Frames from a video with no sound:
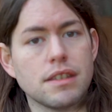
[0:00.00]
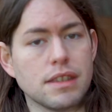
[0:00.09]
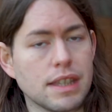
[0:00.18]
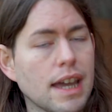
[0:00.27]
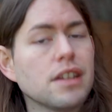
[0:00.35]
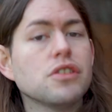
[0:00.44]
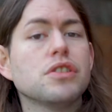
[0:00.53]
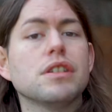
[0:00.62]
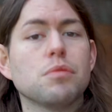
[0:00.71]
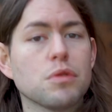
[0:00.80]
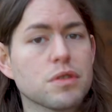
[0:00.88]
The
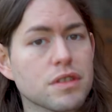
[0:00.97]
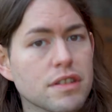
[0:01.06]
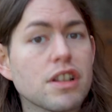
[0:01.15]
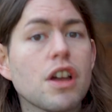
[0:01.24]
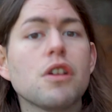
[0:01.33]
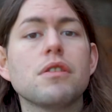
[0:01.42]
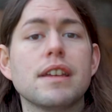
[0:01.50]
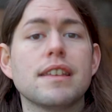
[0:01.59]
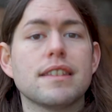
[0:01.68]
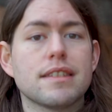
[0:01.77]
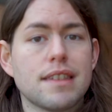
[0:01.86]
energy will
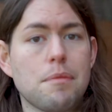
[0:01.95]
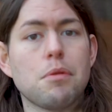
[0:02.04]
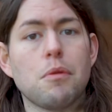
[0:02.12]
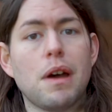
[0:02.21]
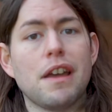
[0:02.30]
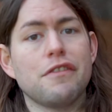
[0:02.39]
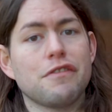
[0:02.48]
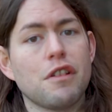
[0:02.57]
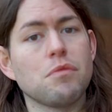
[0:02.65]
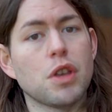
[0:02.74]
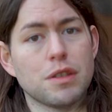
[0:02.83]
slowly sap away
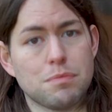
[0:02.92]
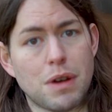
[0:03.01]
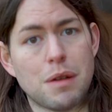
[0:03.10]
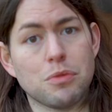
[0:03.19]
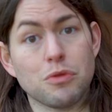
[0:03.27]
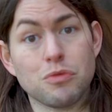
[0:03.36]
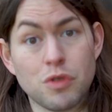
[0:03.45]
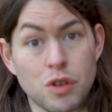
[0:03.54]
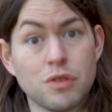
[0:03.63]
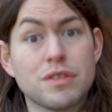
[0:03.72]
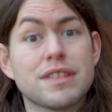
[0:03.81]
from those bramble
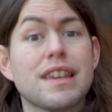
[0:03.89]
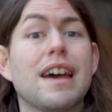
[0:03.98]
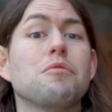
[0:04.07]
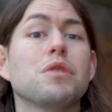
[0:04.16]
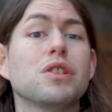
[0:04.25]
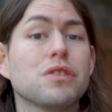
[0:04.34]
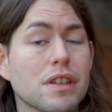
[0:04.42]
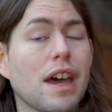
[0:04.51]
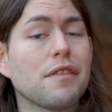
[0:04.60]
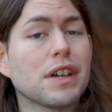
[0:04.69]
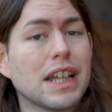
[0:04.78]
roots, and we should
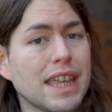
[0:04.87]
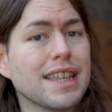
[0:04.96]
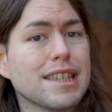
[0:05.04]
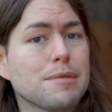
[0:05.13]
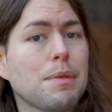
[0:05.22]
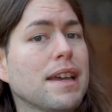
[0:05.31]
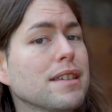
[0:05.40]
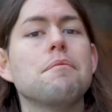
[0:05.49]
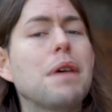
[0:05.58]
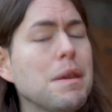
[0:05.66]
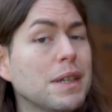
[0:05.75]
have a clean space.
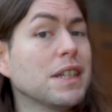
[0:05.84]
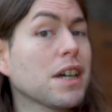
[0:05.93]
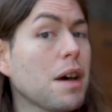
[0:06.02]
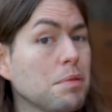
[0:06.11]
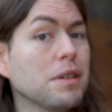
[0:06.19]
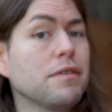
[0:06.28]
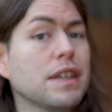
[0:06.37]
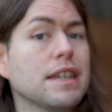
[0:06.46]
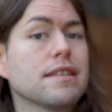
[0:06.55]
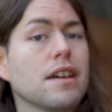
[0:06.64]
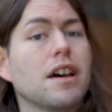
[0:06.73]
Maybe in a couple of
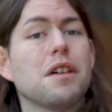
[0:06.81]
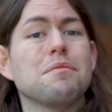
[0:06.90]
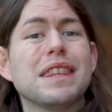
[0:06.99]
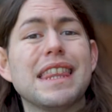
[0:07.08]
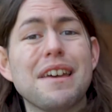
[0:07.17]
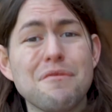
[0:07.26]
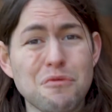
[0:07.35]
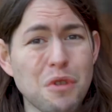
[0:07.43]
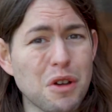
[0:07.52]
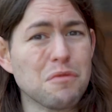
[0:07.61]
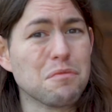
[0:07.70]
years' time there
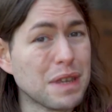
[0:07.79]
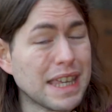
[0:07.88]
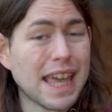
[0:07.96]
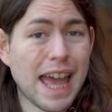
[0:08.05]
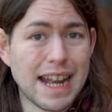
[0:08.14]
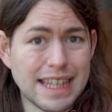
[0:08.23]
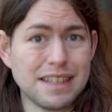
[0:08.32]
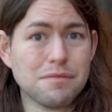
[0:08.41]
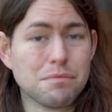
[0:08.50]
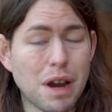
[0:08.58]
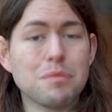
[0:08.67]
won't be any
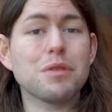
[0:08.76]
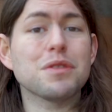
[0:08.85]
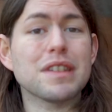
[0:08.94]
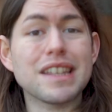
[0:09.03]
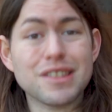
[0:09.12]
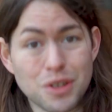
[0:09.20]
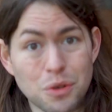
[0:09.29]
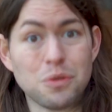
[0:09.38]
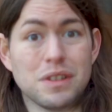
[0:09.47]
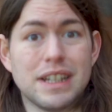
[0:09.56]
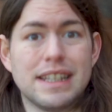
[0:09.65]
brambles at
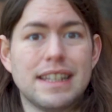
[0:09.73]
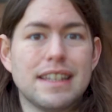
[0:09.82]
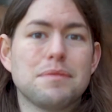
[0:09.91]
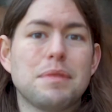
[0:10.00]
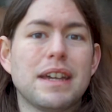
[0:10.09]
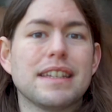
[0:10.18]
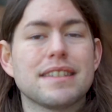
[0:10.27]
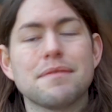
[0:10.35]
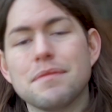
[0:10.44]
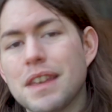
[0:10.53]
all in that space.